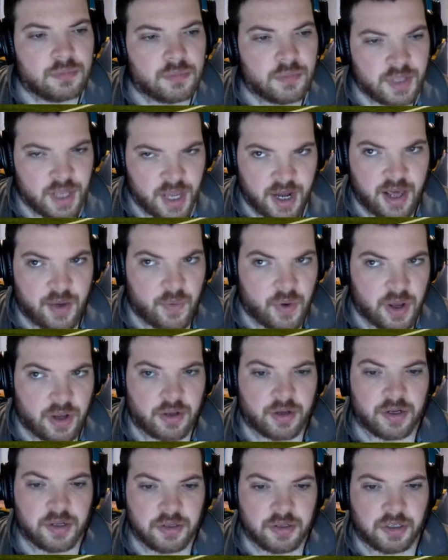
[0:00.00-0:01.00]
Yeah, they were
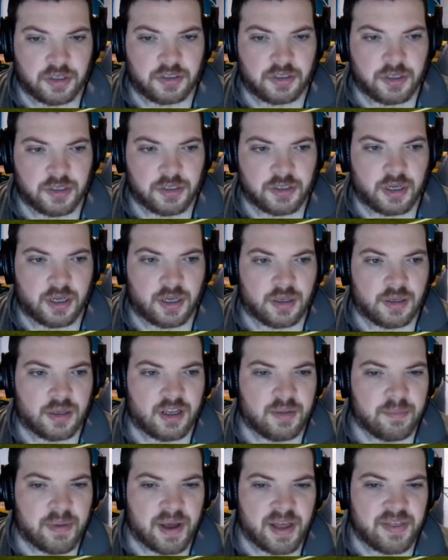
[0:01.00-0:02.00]
good in the 60s, yeah.
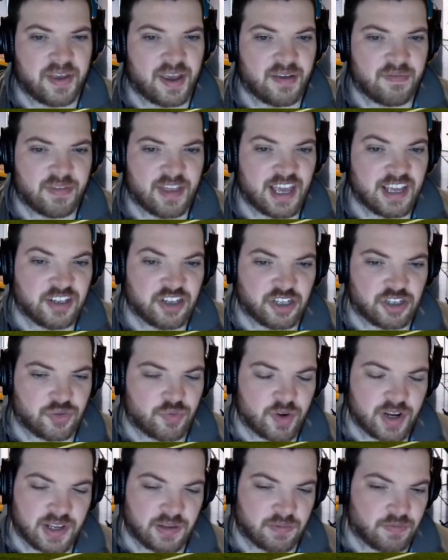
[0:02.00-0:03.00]
But they just
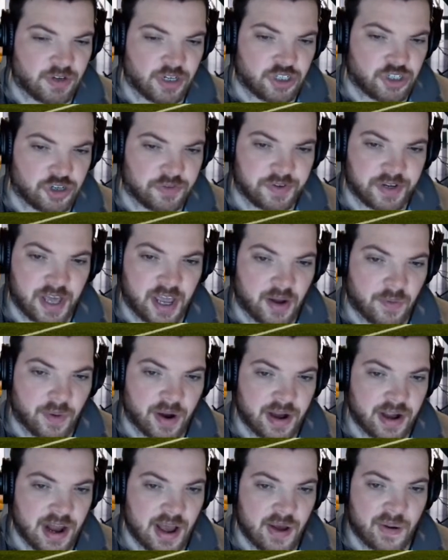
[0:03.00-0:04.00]
rejuvenated
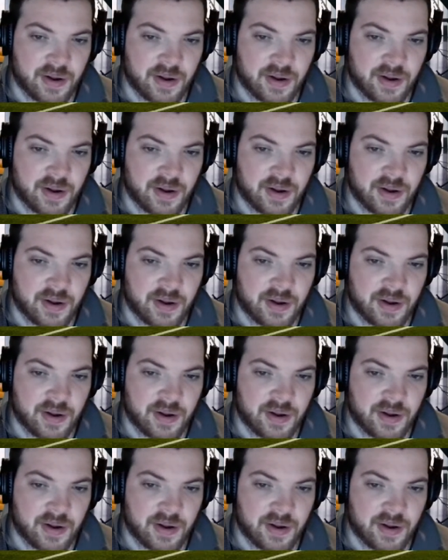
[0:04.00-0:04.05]
right now.